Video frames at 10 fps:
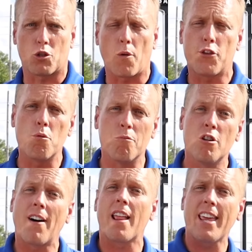So if you
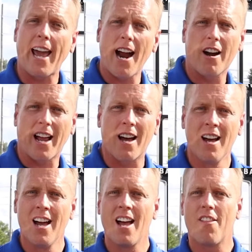move out of the
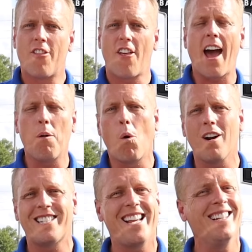area, that
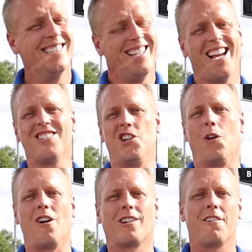warranty is
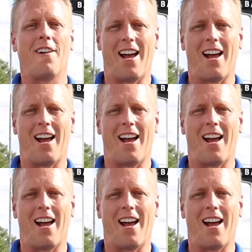no longer